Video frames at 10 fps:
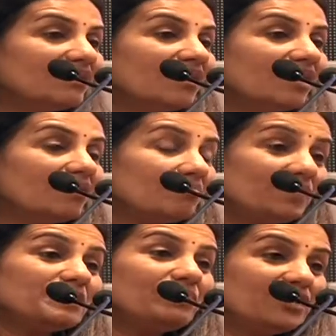
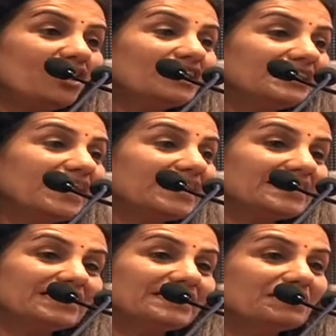But beyond
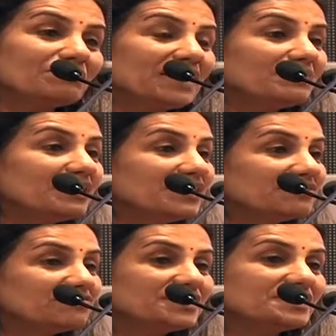that, I think my
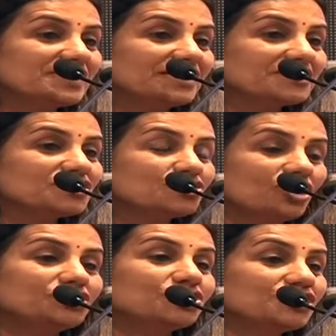belief is that it's
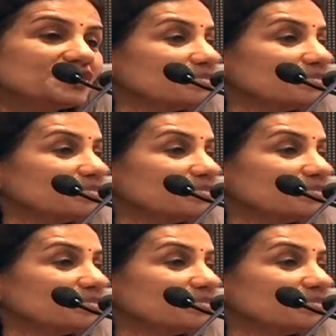not just